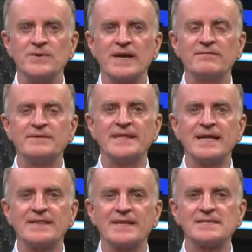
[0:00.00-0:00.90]
you have
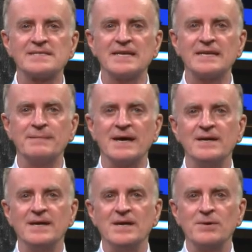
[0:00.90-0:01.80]
delta sigma,
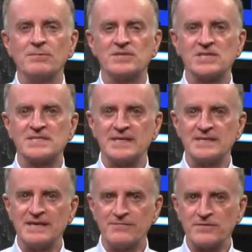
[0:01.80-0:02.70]
which is the
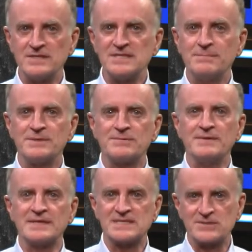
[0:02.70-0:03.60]
difference
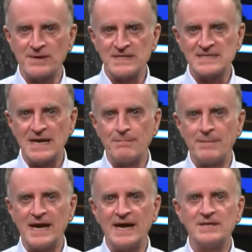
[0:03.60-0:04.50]
between the stress
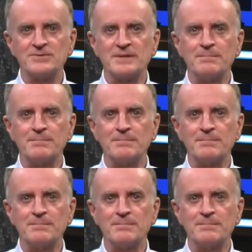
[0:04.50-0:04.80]
applied to